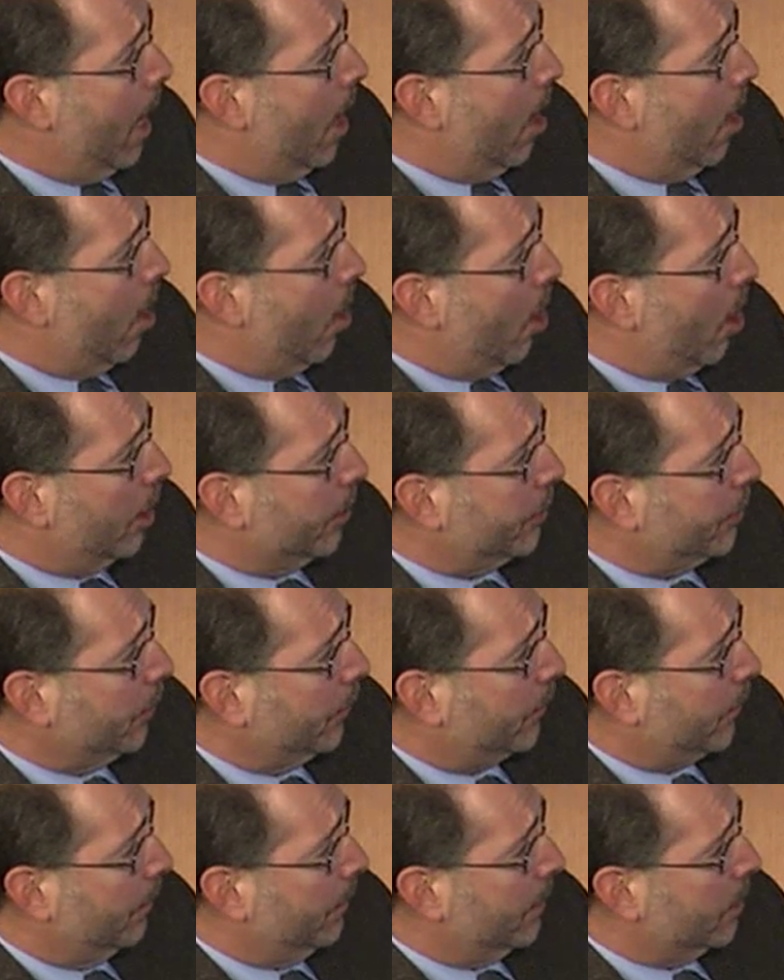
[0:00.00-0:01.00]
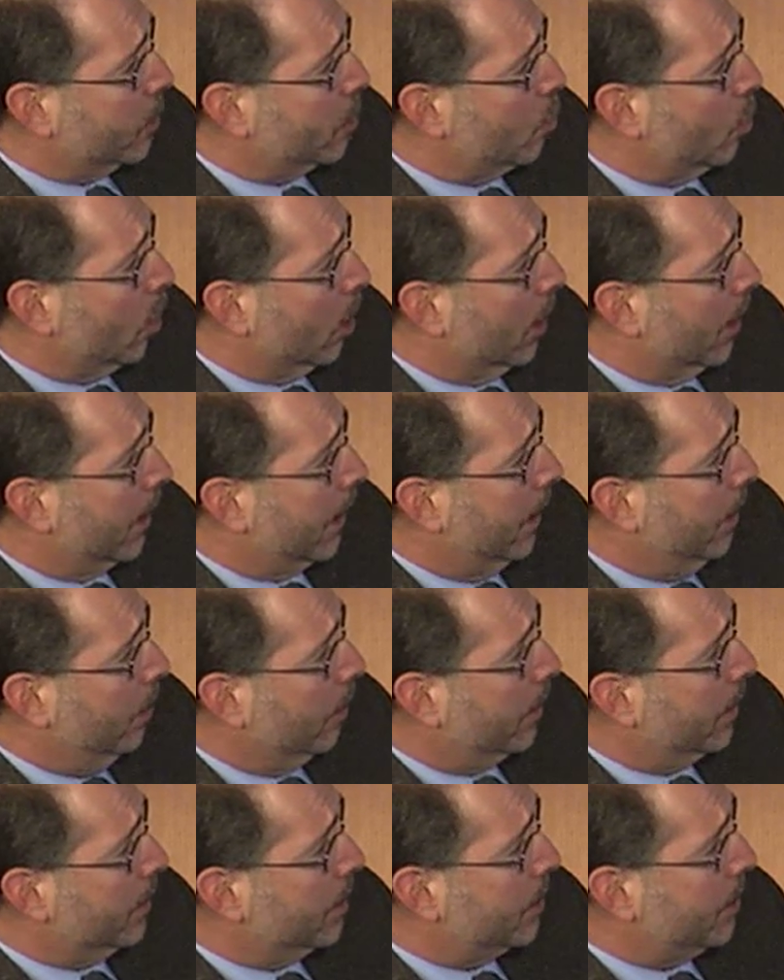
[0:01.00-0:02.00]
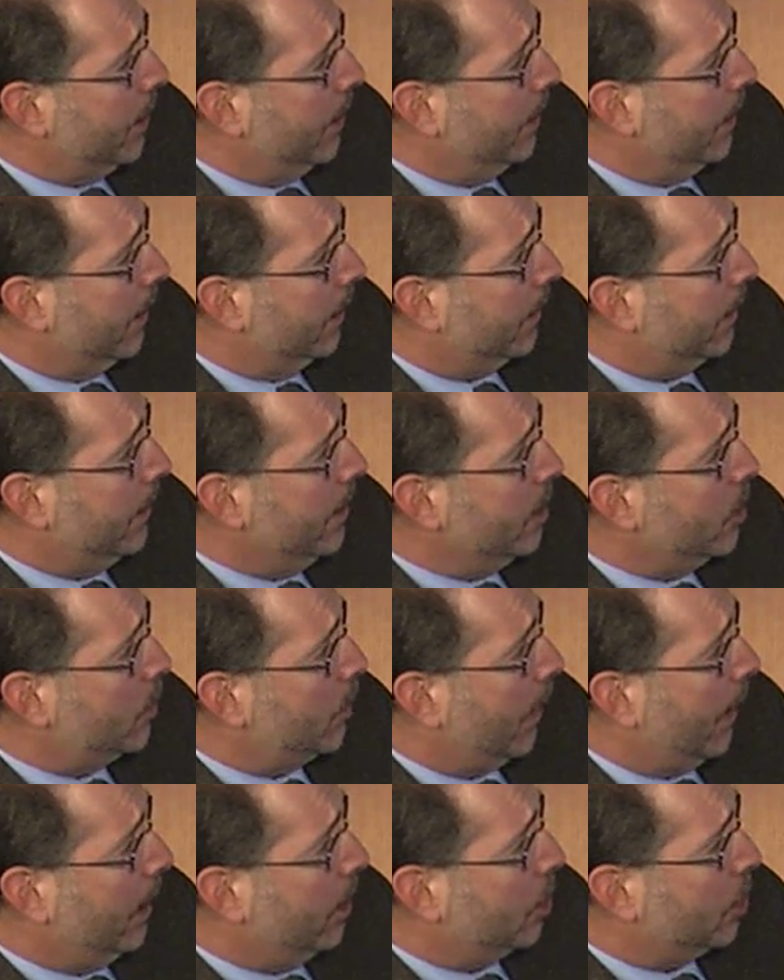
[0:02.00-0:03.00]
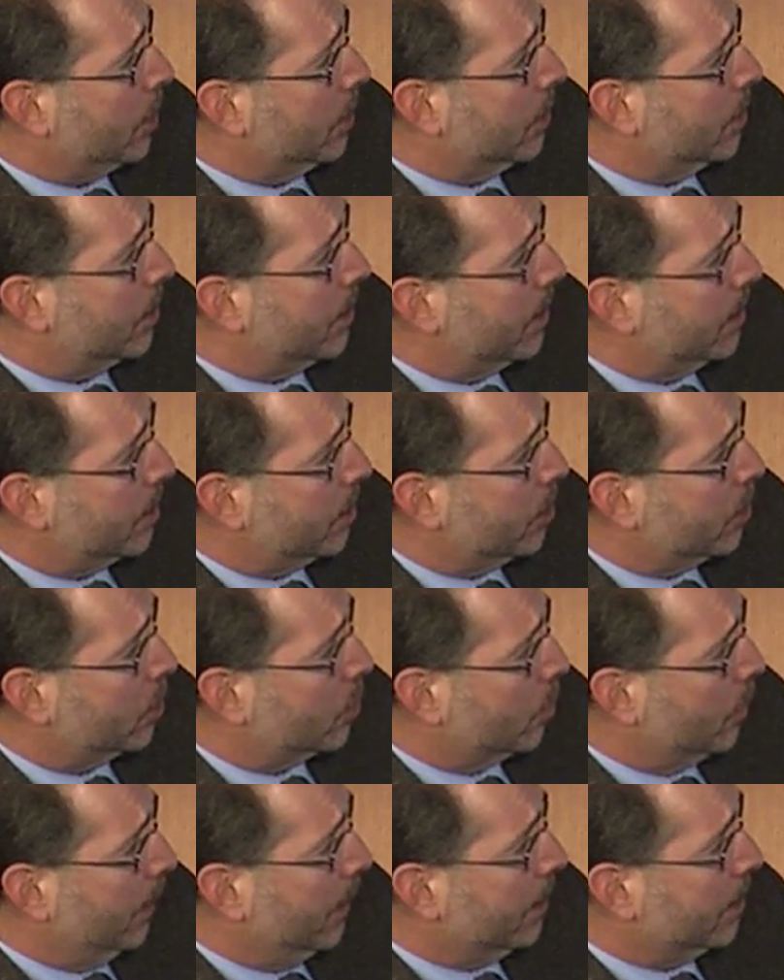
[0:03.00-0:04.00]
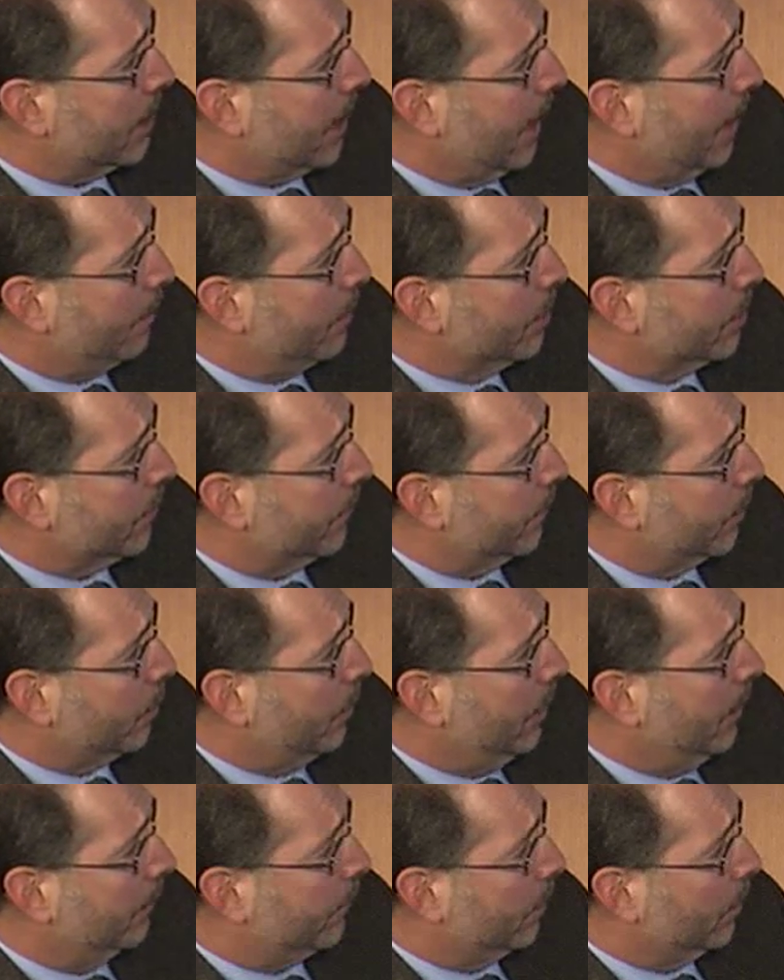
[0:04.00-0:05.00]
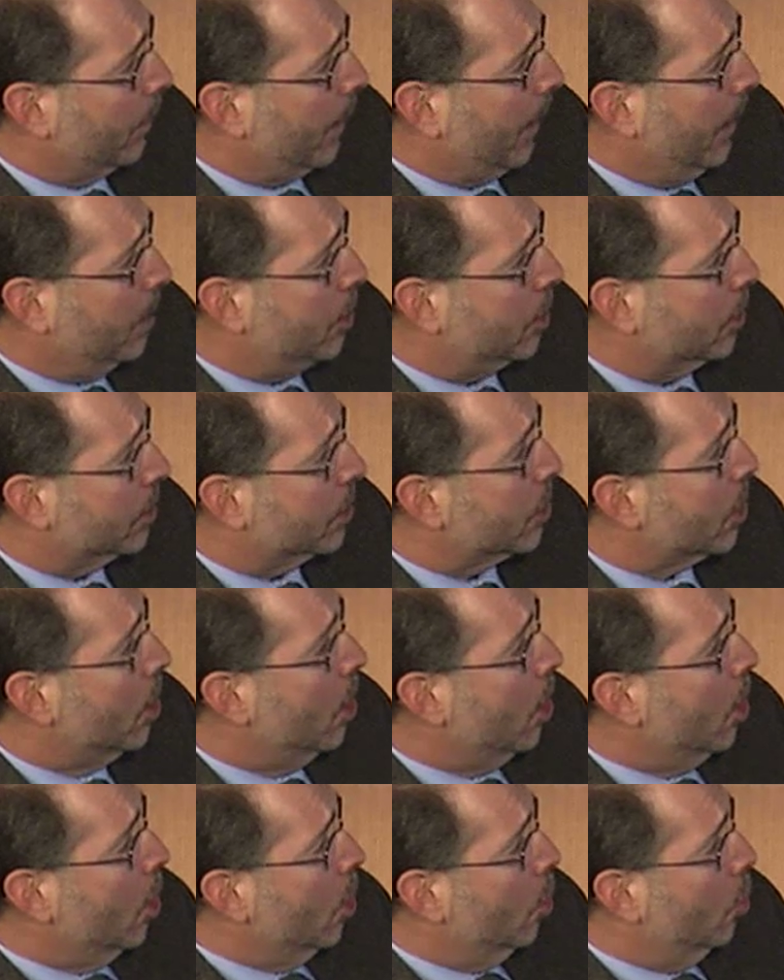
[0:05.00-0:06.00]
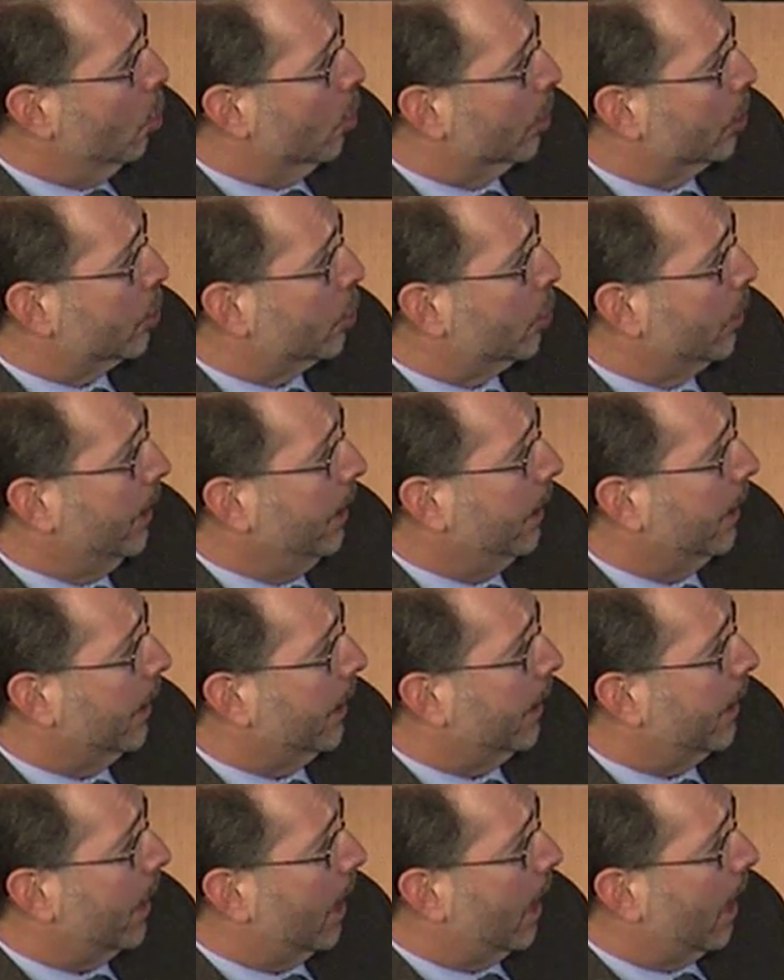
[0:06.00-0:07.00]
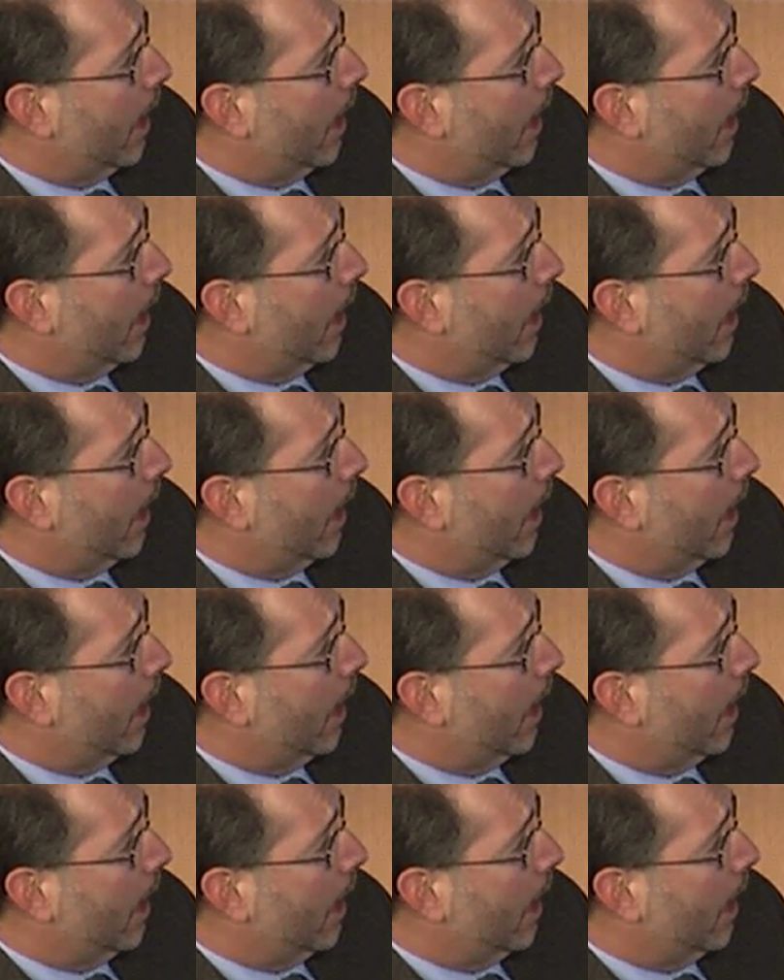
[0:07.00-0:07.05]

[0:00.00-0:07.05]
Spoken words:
Also from this work, you can see that these patients, this is 3 examples of 3 different patients who were treated,